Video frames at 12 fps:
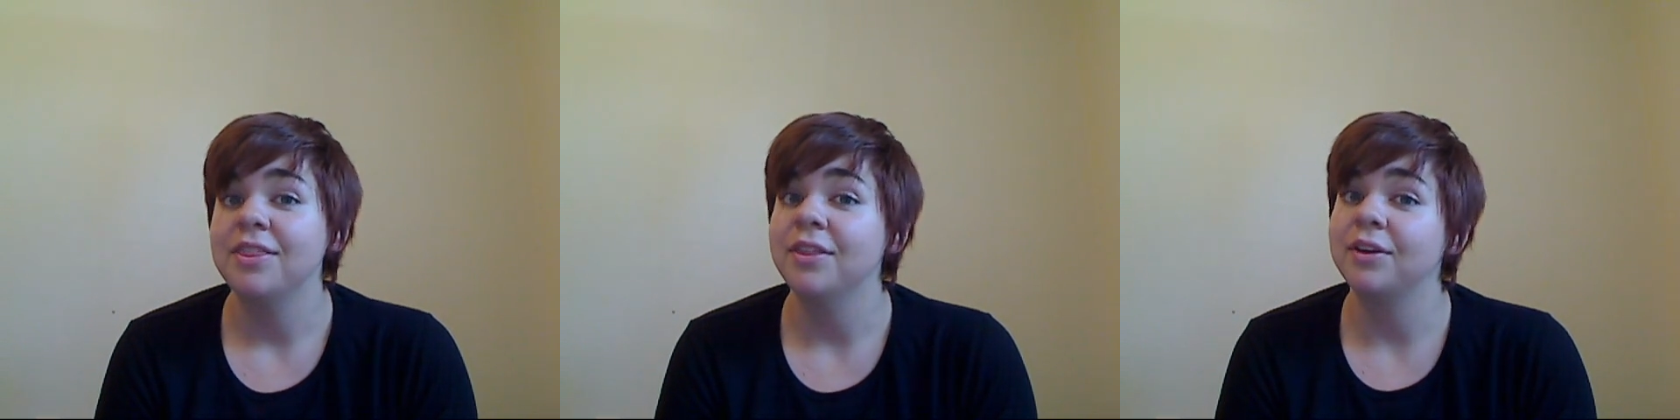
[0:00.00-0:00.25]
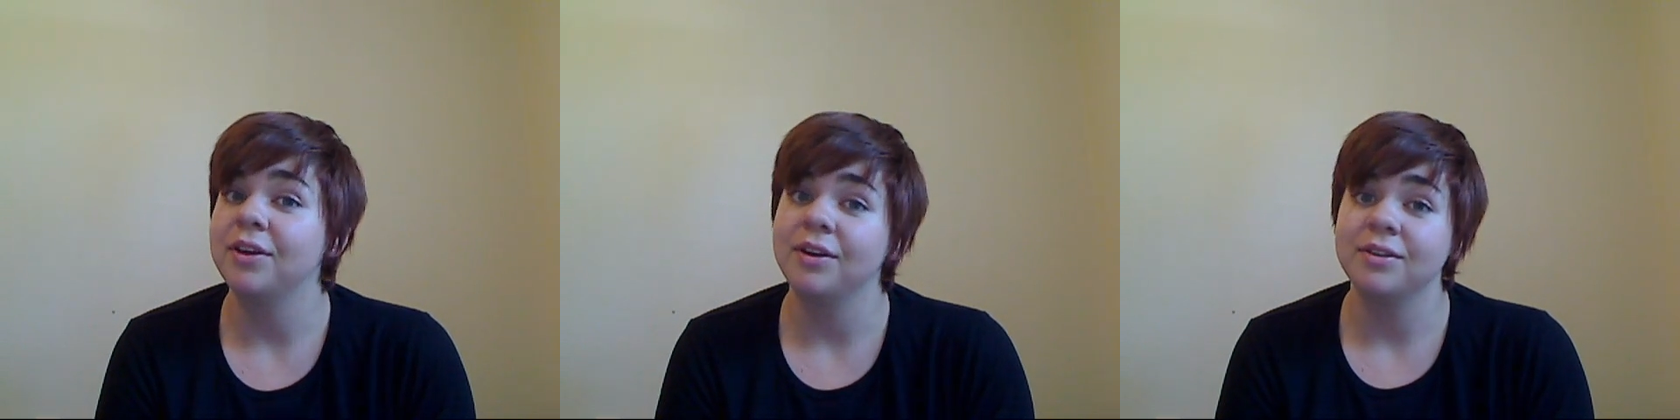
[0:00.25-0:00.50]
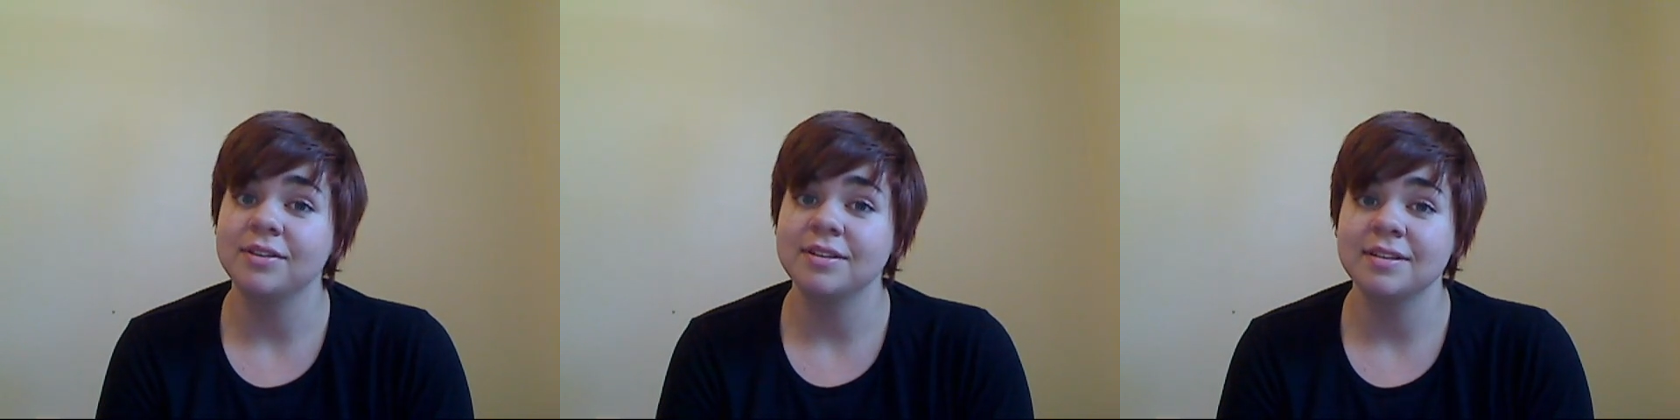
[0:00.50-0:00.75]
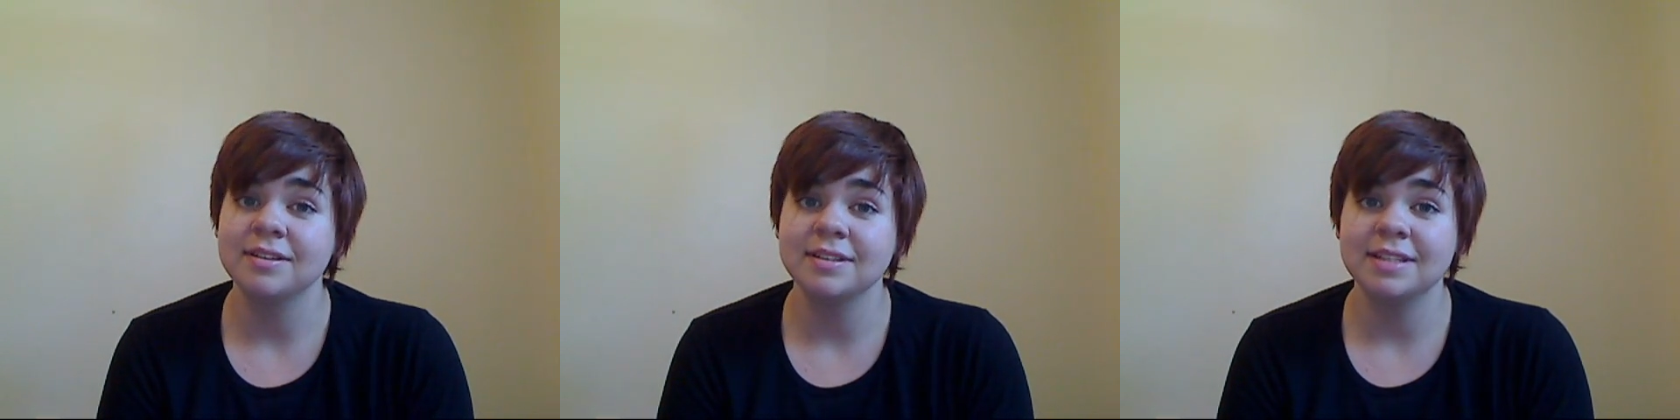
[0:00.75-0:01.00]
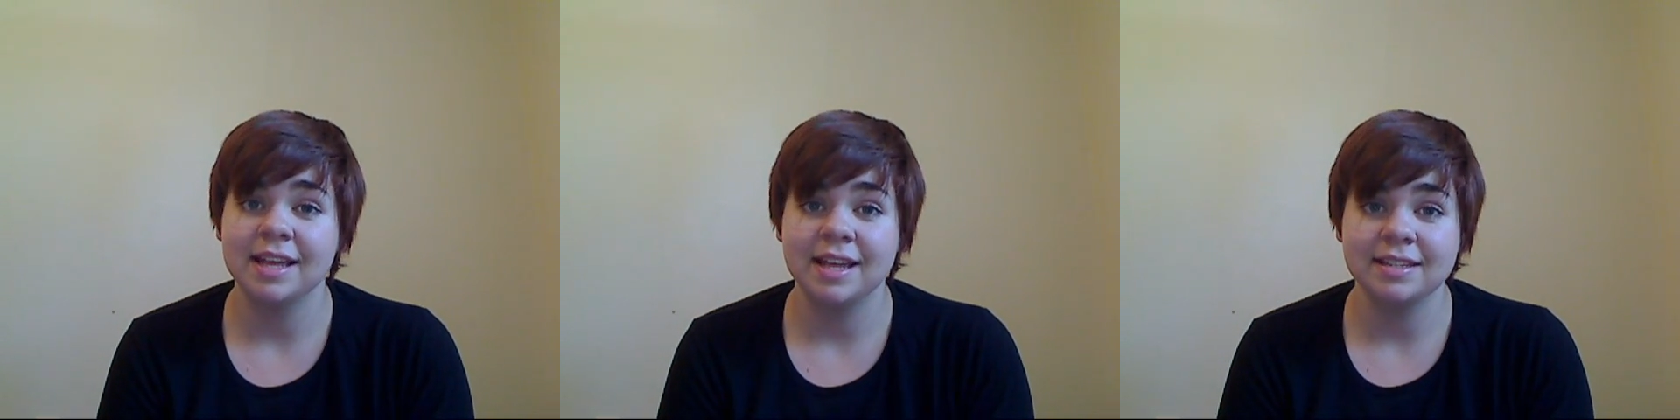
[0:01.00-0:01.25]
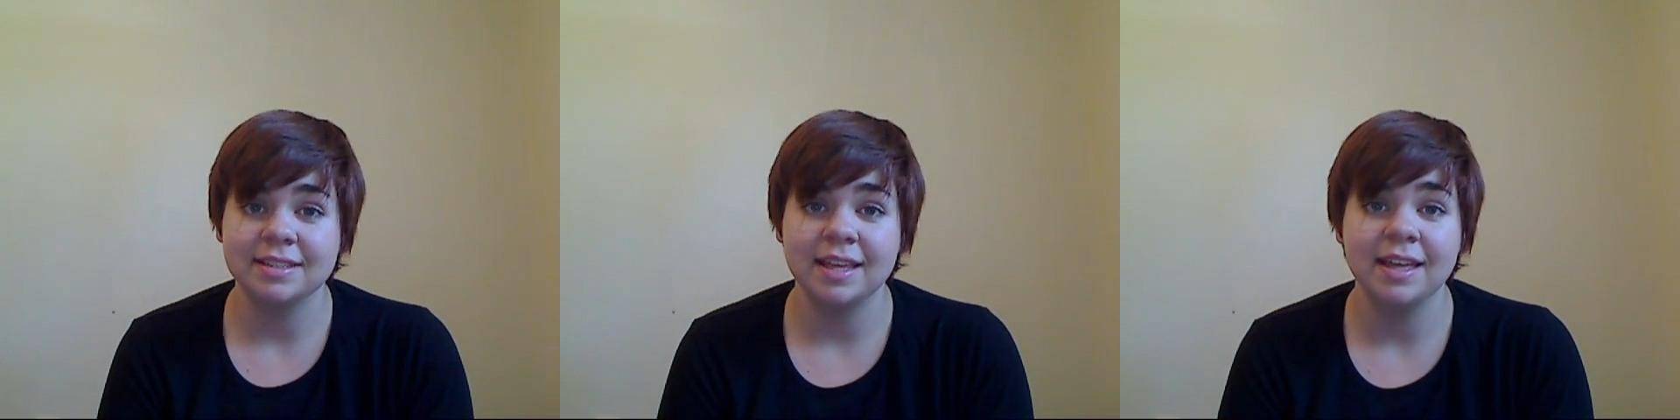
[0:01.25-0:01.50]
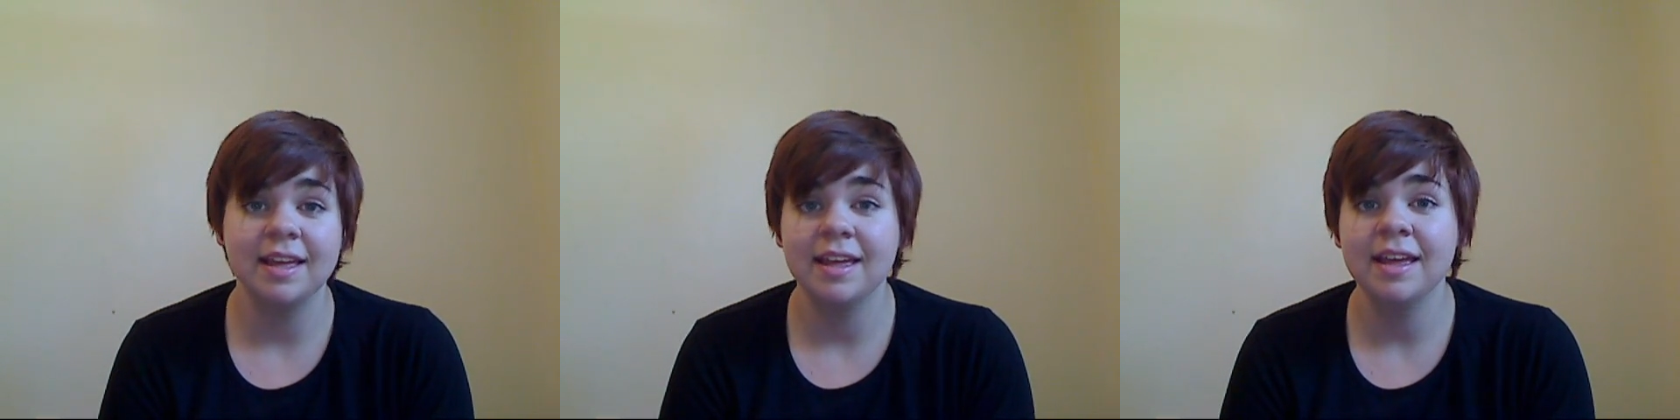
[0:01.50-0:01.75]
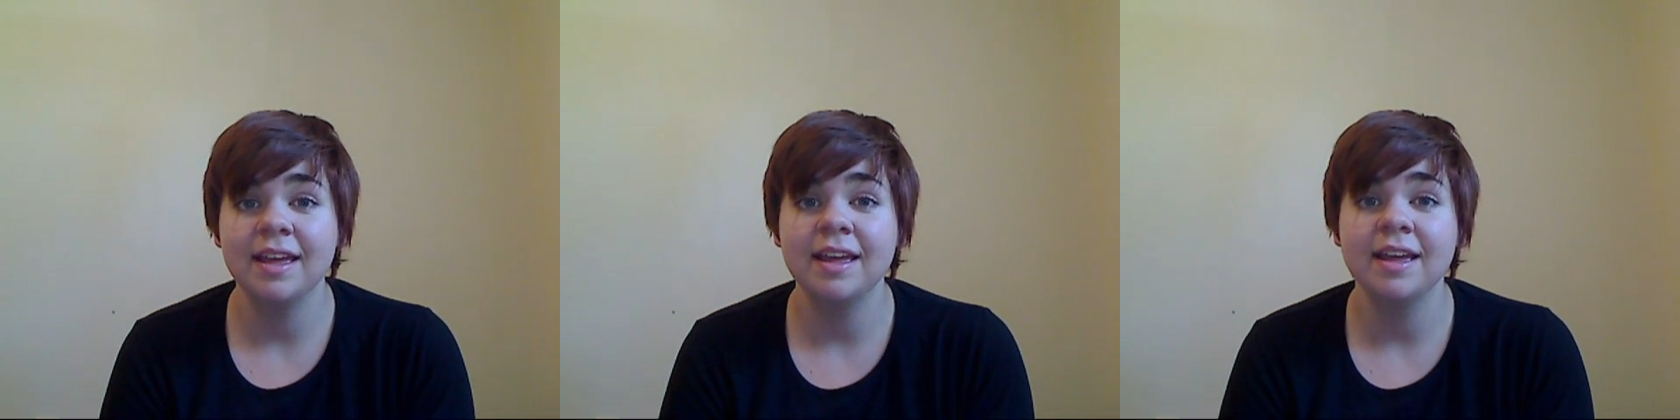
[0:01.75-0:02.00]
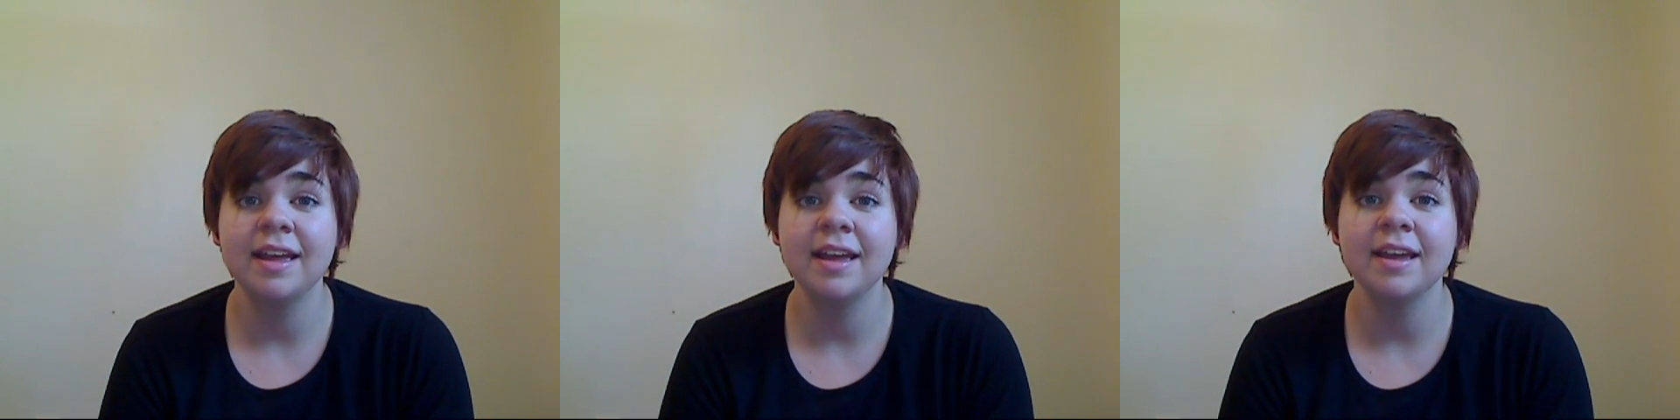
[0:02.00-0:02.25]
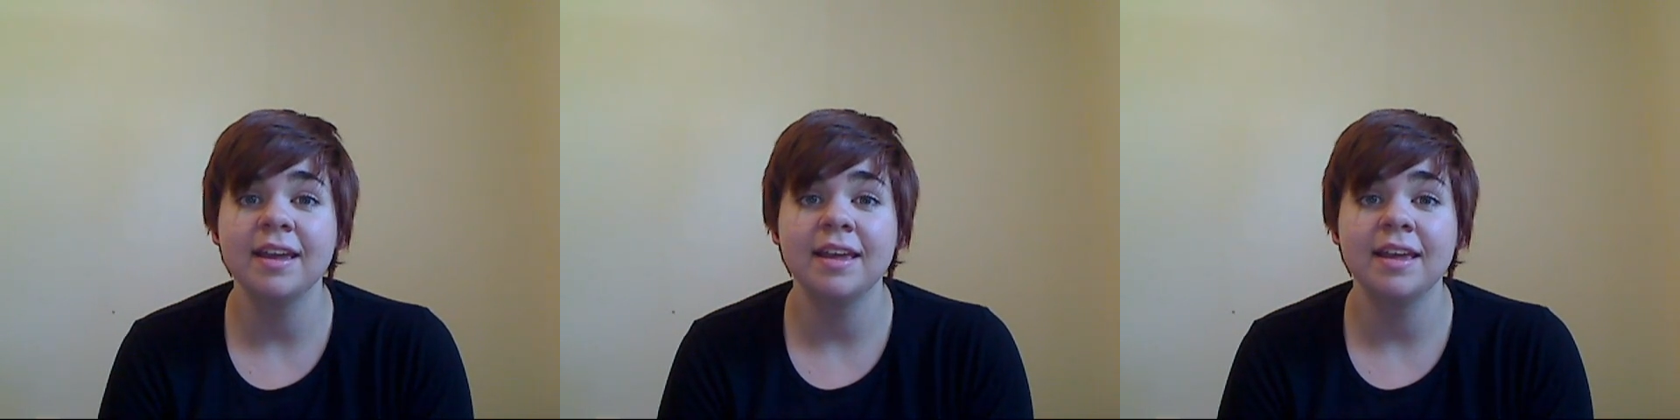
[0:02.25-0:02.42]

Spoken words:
The curtains as they hang